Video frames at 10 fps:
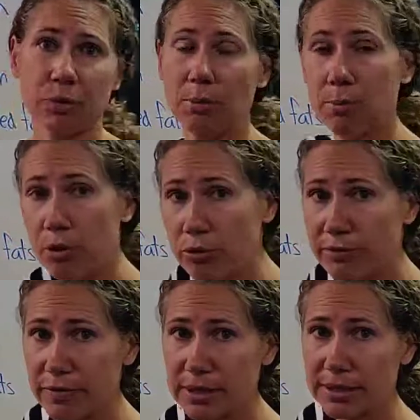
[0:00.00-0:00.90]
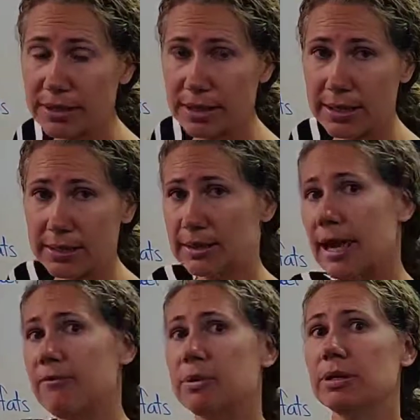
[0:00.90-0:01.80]
And both of these things
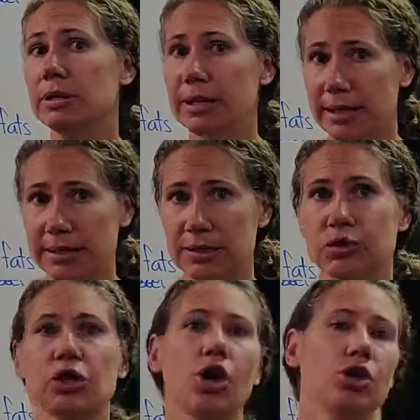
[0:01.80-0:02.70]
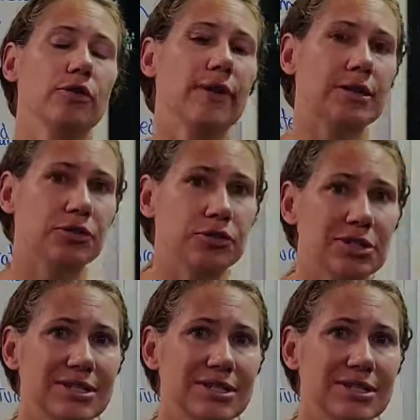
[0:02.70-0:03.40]
have been linked to cardiovascular